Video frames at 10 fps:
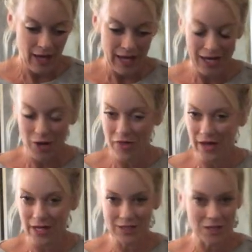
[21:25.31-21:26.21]
I don't
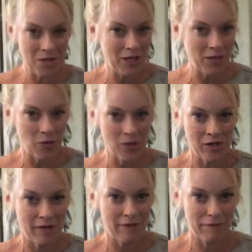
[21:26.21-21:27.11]
think it's going to be cold
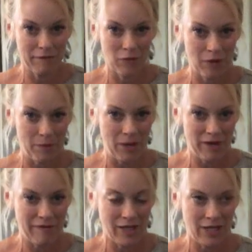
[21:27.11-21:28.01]
enough for a
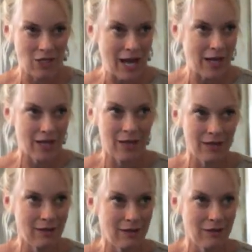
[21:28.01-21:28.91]
puffy
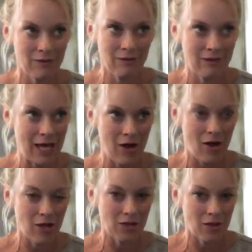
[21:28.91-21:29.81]
jacket at
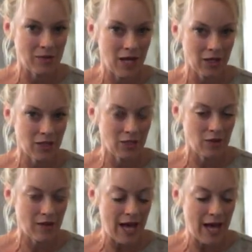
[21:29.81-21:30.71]
all, so I'm not going to
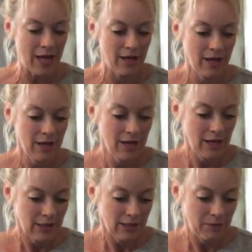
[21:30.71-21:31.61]
do that.
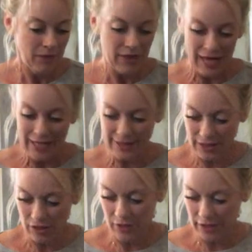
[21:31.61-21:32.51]
But that's
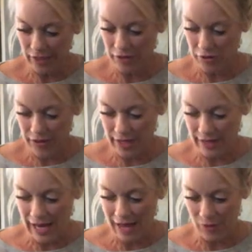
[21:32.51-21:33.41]
the only other thing
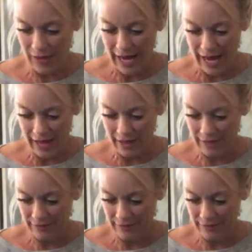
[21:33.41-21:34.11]
that I would add.